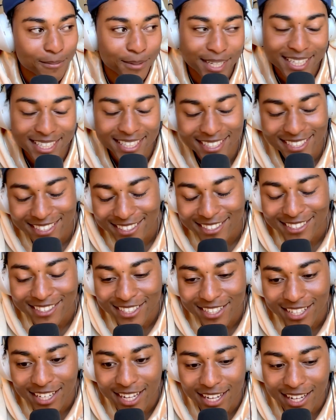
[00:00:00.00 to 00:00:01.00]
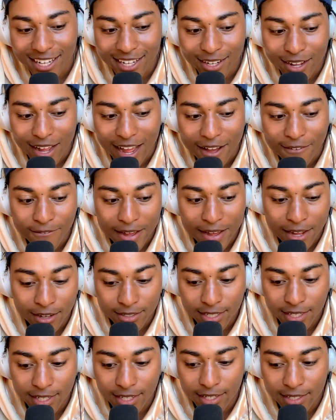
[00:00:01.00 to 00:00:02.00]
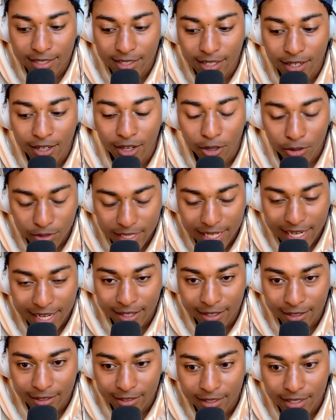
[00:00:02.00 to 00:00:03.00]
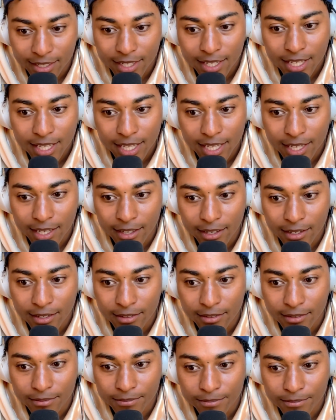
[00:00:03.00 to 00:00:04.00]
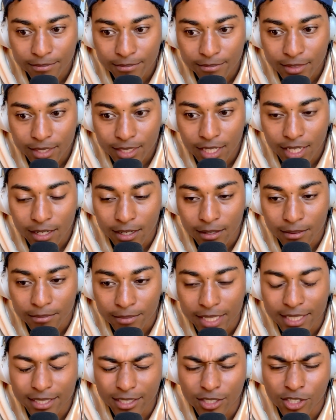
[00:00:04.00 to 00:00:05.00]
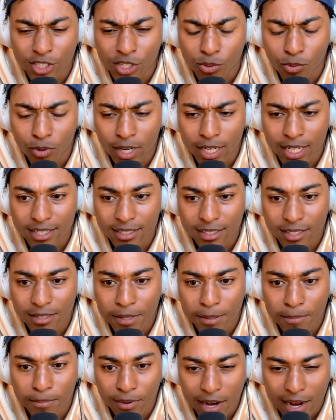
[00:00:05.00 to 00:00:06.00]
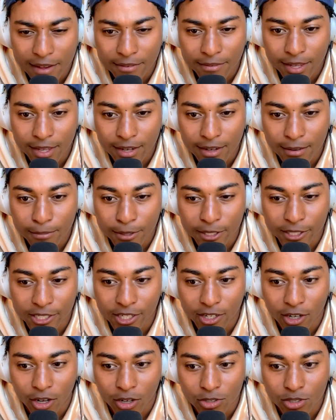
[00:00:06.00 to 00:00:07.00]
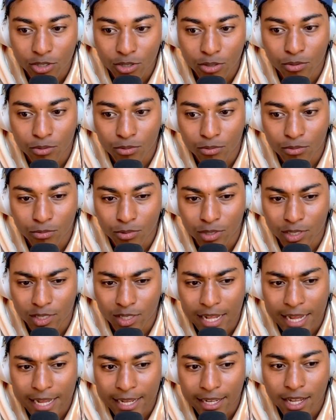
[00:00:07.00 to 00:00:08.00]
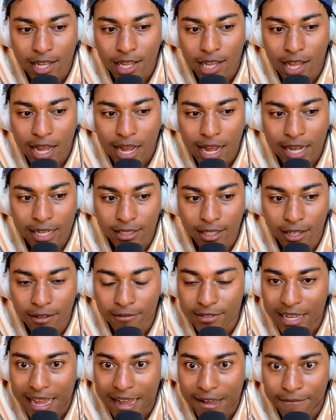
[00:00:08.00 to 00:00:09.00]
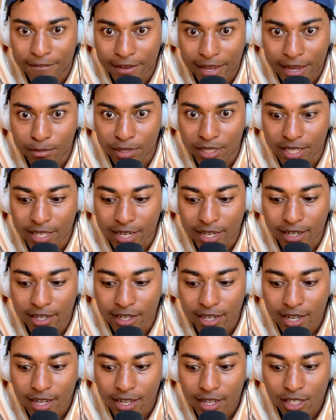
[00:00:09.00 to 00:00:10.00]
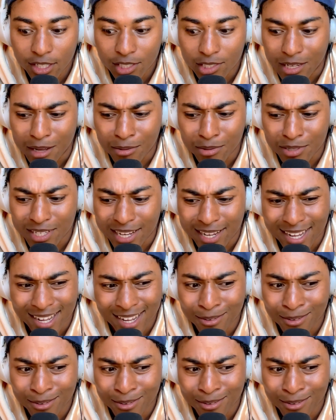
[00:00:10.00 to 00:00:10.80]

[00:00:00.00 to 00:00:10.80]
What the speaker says: But I found a hotel in and then she wanted it to be private, but she also was like, I'd love to have family there. So I was like, how do